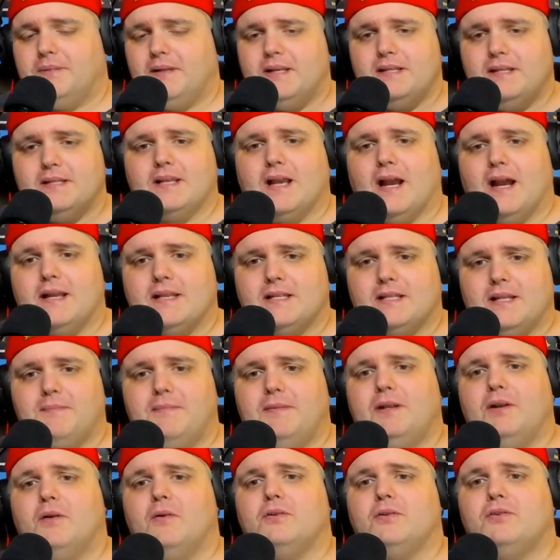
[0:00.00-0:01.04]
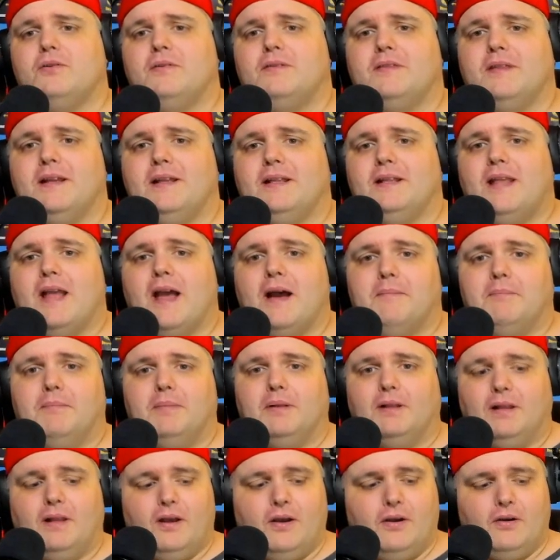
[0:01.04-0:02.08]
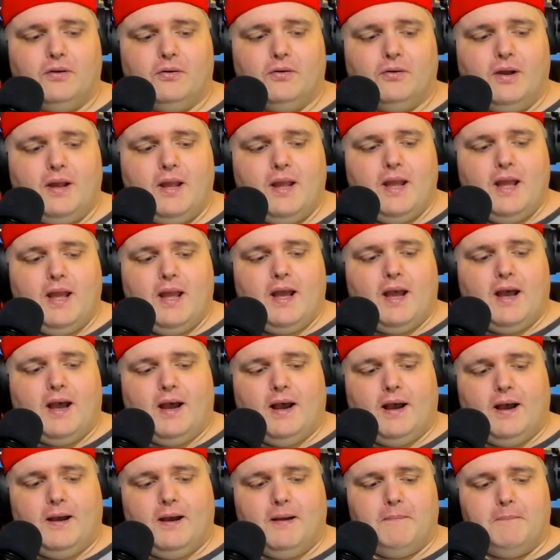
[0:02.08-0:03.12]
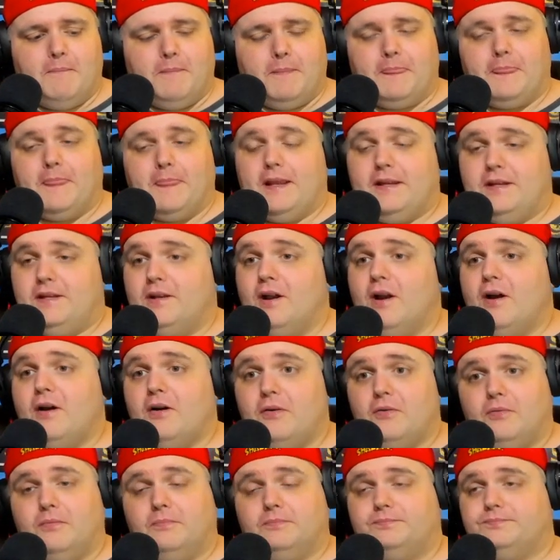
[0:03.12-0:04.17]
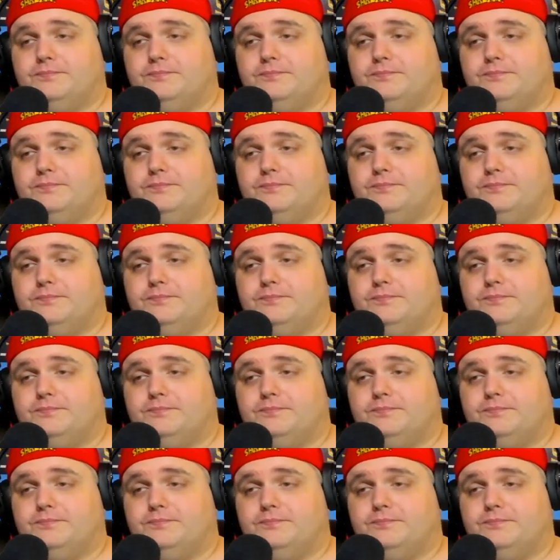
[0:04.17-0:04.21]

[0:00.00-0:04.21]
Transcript: Please, guys, let me know what you think down below. Um, you know,